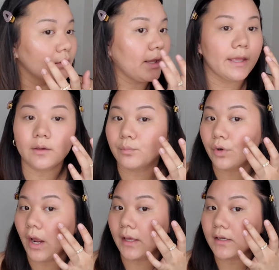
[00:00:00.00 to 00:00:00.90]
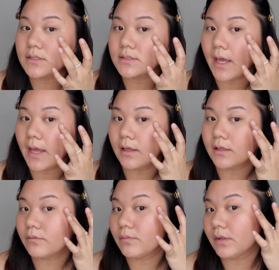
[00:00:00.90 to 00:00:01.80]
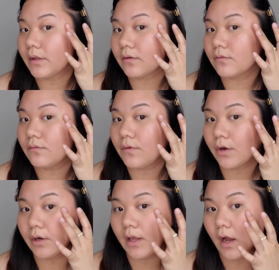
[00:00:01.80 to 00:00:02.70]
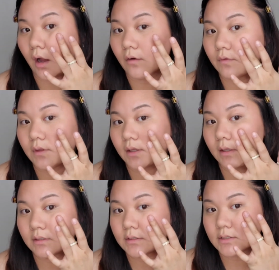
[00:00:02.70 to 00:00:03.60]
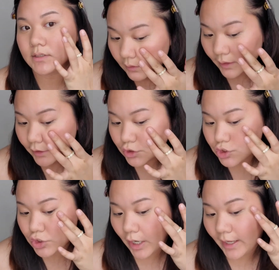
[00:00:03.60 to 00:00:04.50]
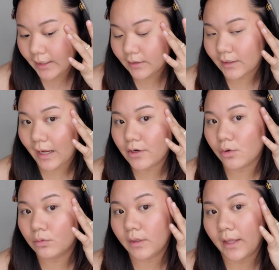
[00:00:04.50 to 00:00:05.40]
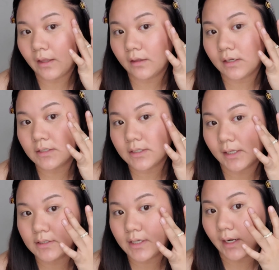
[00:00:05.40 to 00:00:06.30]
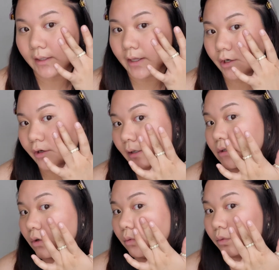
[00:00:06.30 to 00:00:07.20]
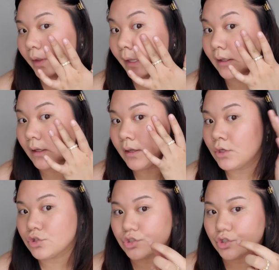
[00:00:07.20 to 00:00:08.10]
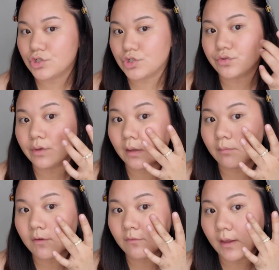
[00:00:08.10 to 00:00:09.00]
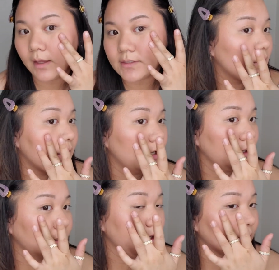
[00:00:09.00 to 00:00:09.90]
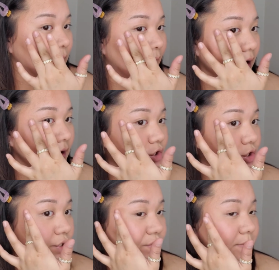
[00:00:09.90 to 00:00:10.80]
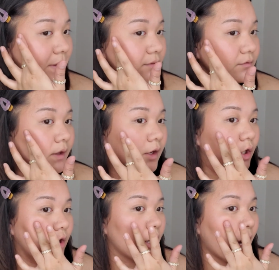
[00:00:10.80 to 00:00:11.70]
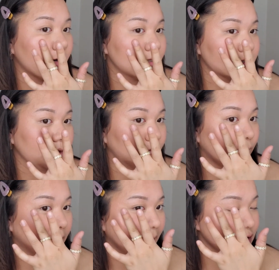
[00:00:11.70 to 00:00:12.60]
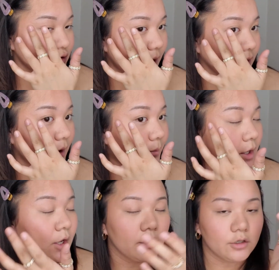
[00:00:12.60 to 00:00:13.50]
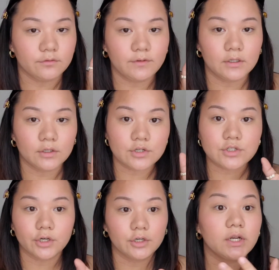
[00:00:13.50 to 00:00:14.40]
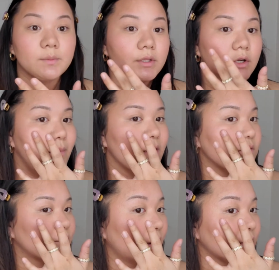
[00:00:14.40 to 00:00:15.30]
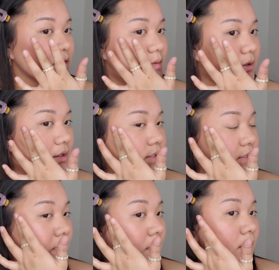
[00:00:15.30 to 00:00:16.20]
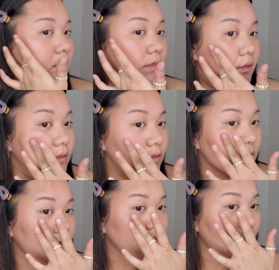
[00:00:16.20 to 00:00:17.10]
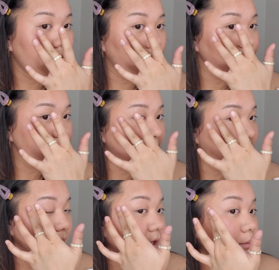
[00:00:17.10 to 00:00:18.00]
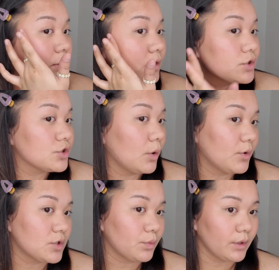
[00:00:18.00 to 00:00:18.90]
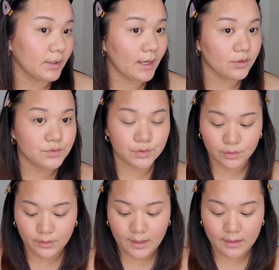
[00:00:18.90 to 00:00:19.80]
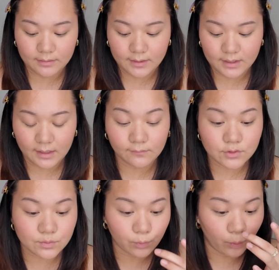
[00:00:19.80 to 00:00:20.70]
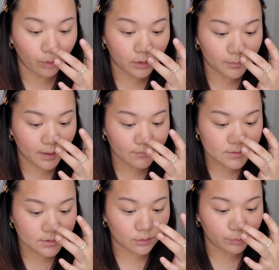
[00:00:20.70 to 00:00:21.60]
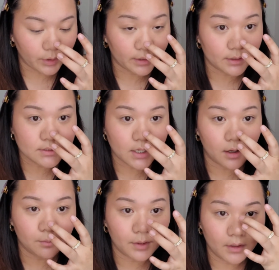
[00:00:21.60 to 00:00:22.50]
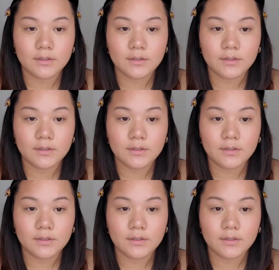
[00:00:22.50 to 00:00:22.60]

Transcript: like products that give me like a very obvious like shine. Like I don't like an intense highlighter, and I don't like just a streak on my face. And I like, again, just using my finger. Honestly, for natural makeup, your fingers are gonna be your best friends because they always make makeup look so much more natural, and they kind of just warm every single product up.